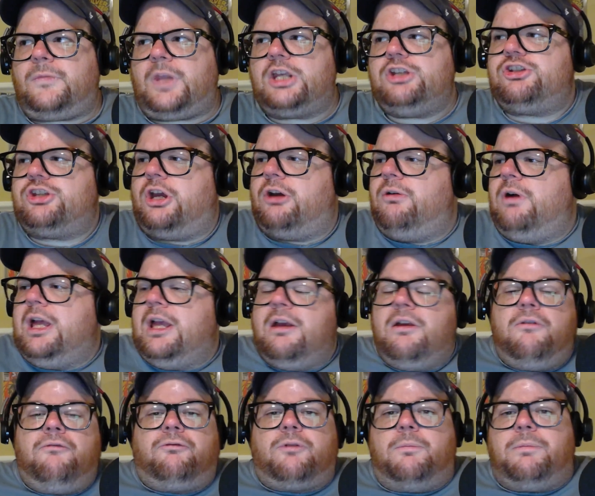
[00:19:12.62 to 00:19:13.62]
So
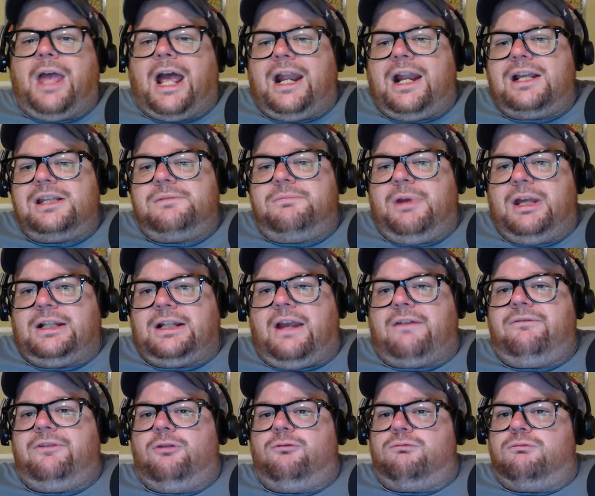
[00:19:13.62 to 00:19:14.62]
from that aspect,
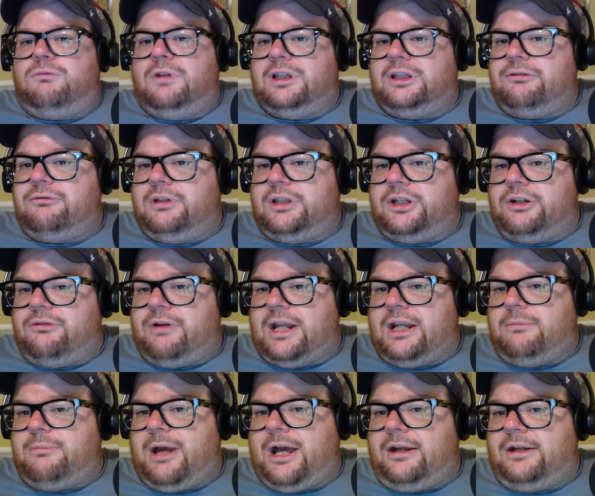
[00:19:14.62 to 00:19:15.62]
I feel really, really
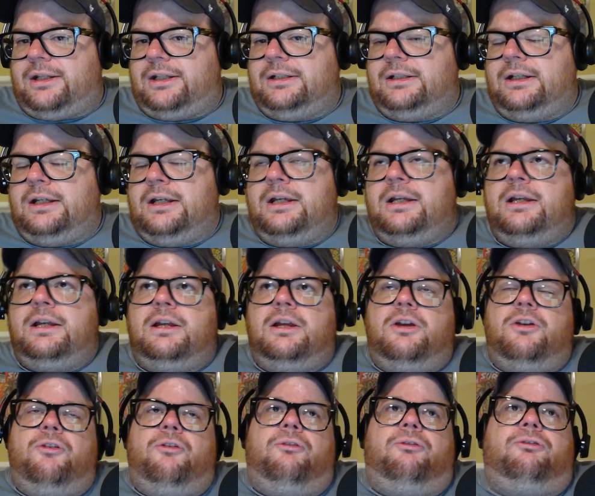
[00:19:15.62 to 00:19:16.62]
great about it.
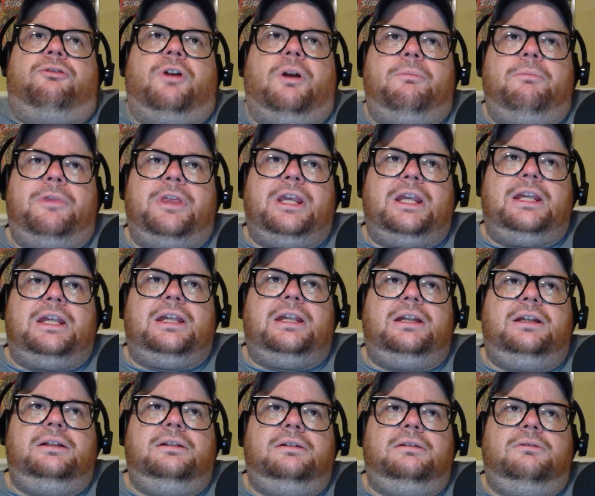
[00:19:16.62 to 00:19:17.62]
From
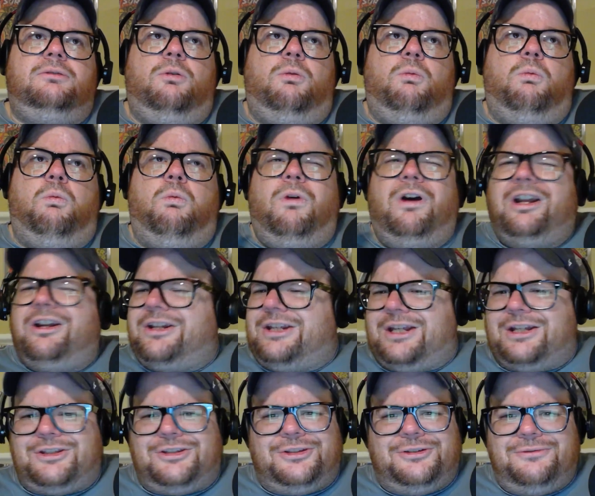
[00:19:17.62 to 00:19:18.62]
the what are
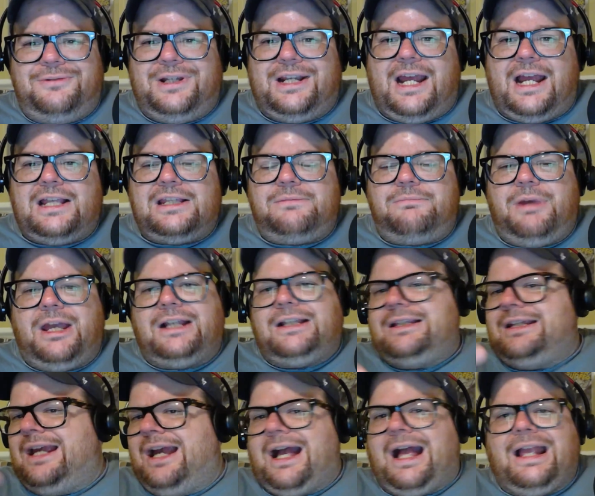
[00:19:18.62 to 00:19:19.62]
you doing
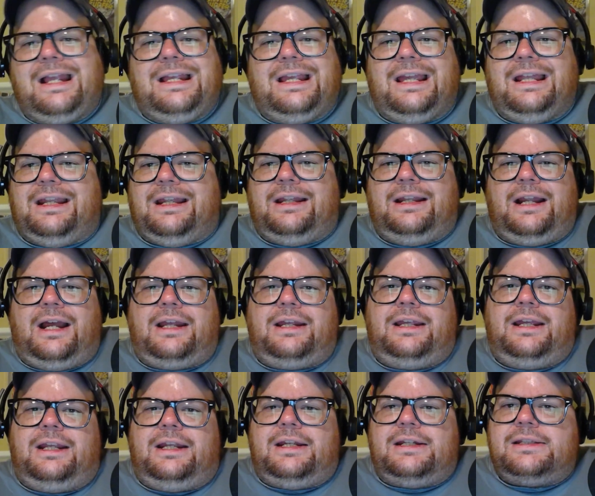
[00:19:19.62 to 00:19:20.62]
aspect, yeah, I get it.
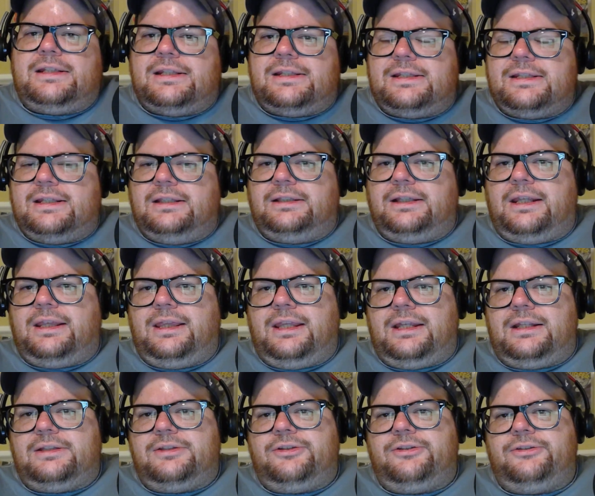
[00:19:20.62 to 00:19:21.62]
It's a silly
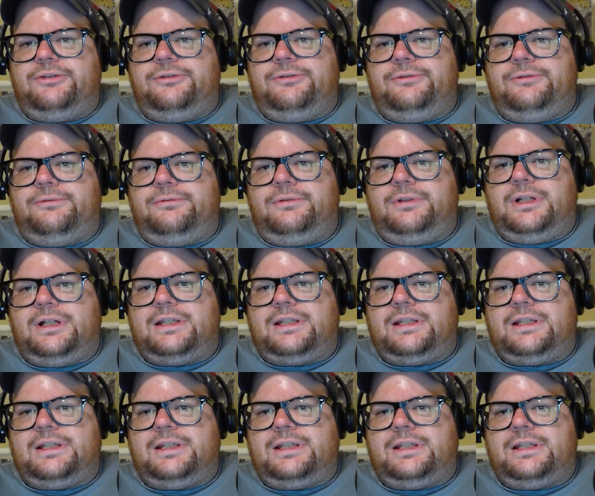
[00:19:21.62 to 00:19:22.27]
thing to